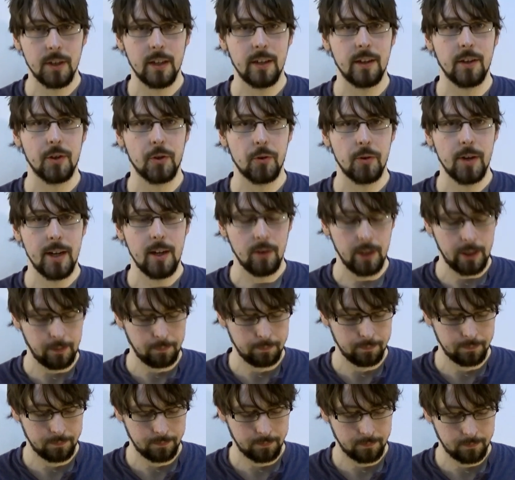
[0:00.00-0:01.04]
of treacly.
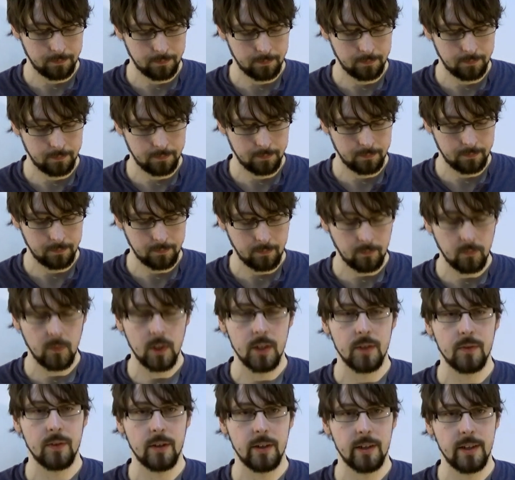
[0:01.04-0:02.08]

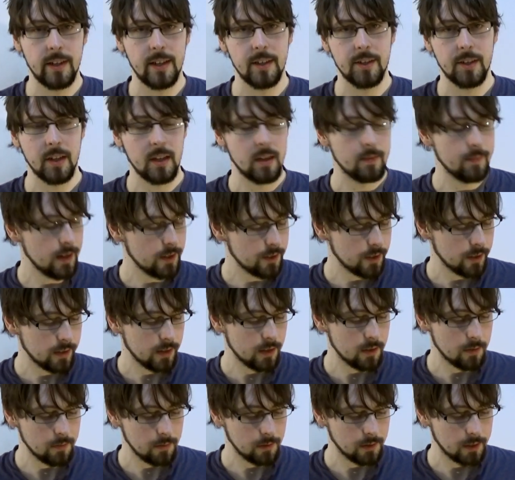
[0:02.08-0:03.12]
It's very nice. I imagine
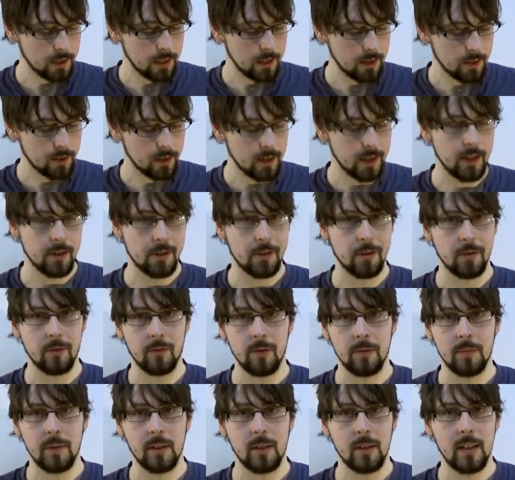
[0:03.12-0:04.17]
it will taste nicer
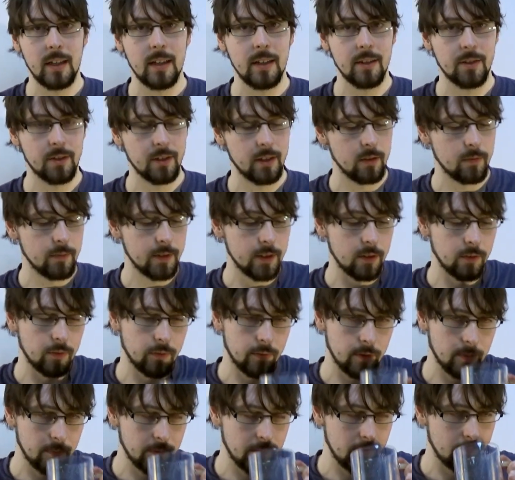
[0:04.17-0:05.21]
from the glass than it will
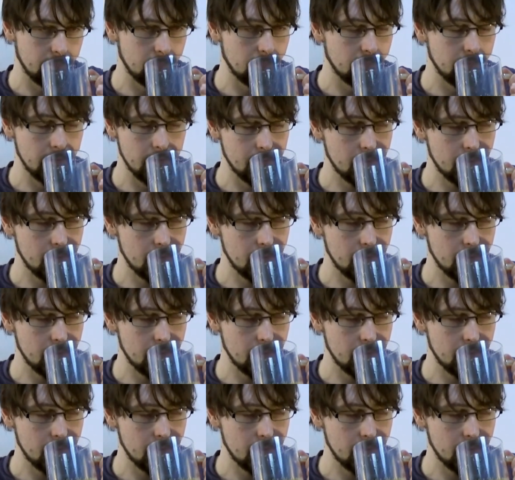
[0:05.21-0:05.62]
from the